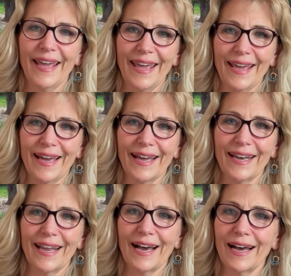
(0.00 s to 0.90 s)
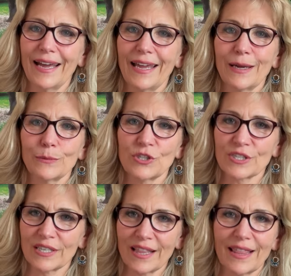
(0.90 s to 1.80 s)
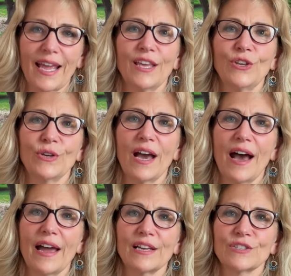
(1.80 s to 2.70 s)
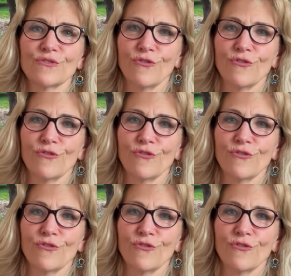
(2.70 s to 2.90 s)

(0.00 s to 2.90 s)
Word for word: And I am just going to thank you guys